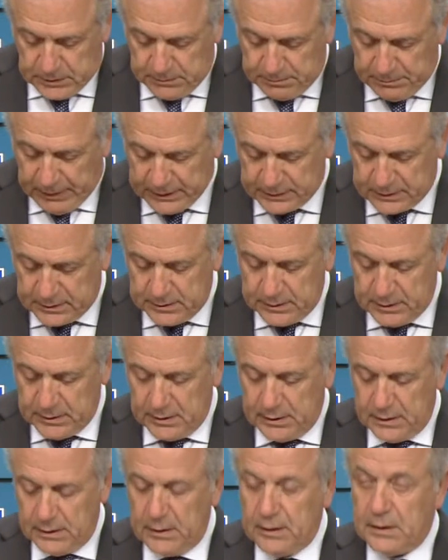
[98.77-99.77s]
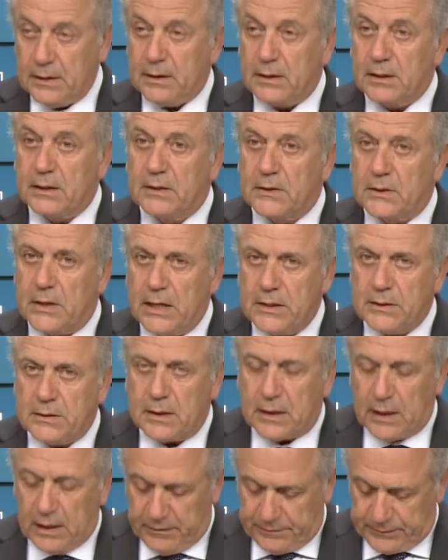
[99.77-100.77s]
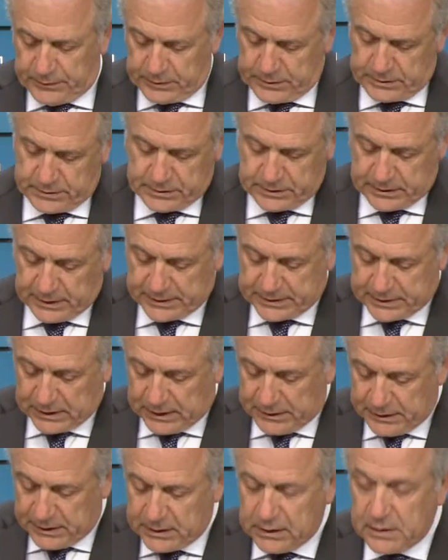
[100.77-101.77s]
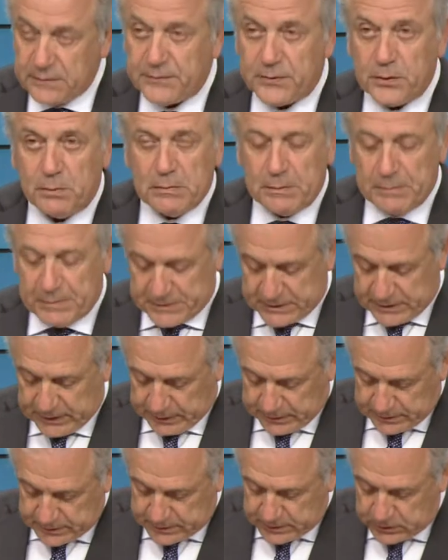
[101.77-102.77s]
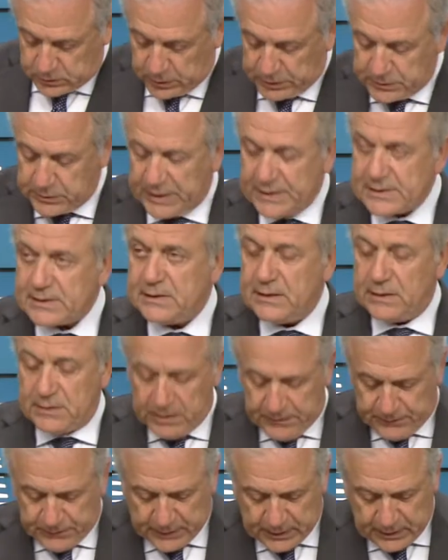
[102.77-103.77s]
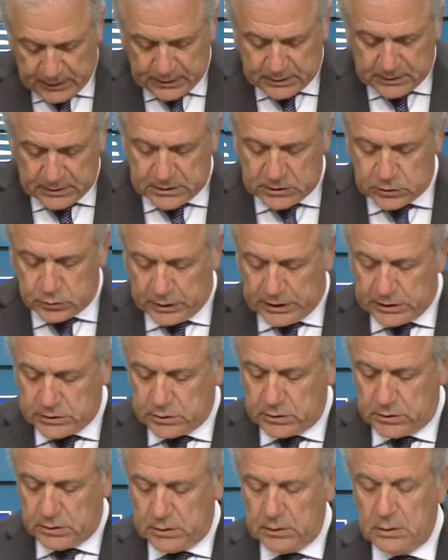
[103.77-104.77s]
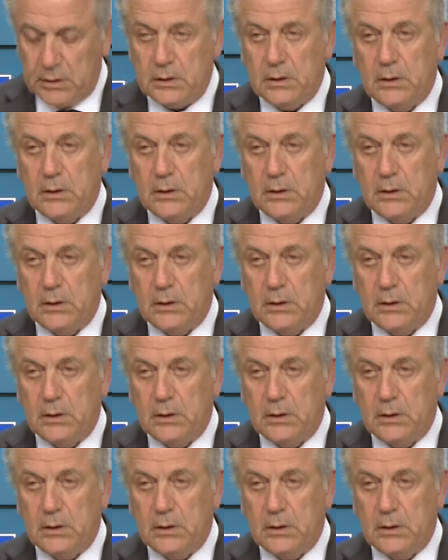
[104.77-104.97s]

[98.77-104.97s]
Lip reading: but greater efforts are still needed from Member States to address the difficult situation